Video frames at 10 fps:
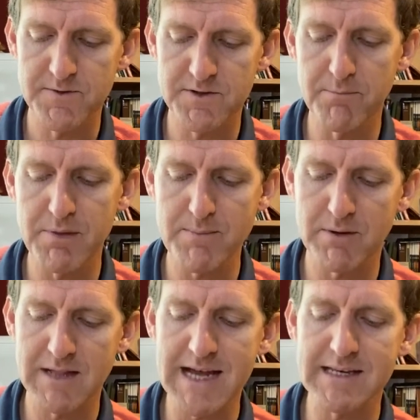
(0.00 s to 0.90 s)
Some
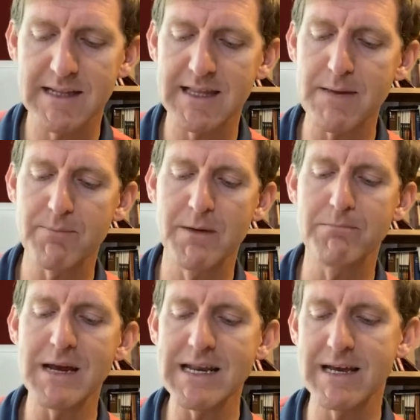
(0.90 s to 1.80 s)
people like to leap
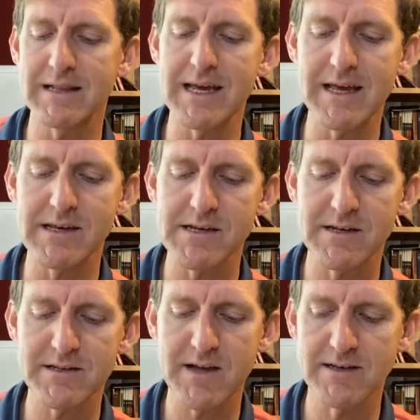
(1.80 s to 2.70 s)
immediately into
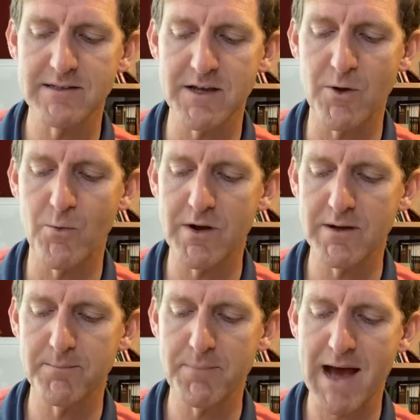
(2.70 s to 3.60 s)
discussing what
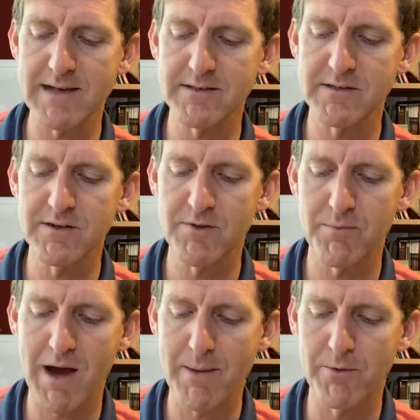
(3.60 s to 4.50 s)
a passage of the
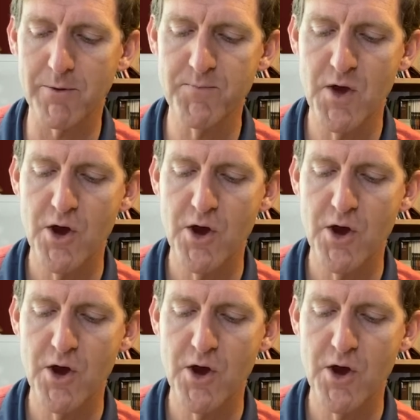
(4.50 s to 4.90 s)
Bible